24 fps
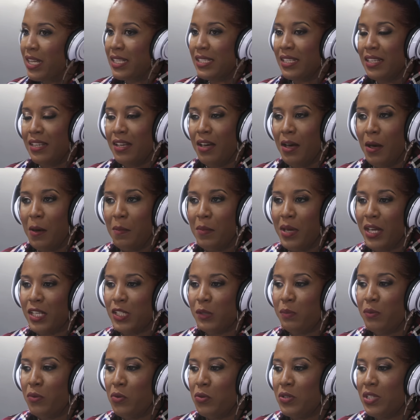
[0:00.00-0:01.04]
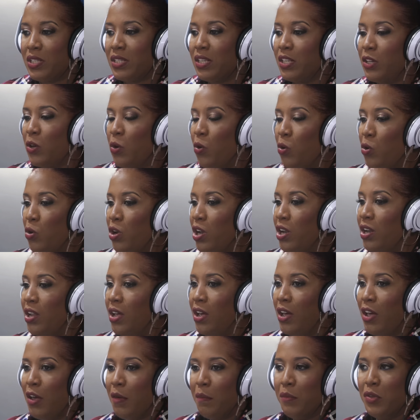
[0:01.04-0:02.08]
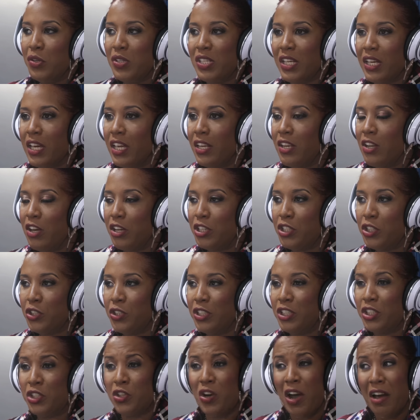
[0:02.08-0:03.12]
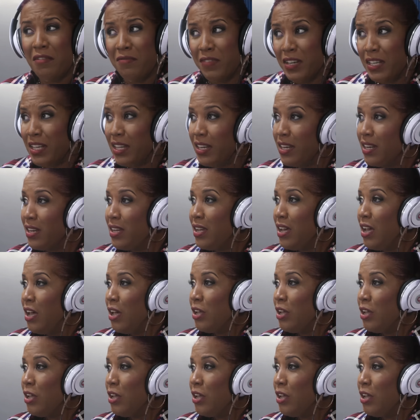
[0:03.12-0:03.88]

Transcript: getting exposed to the whole music industry, traveling,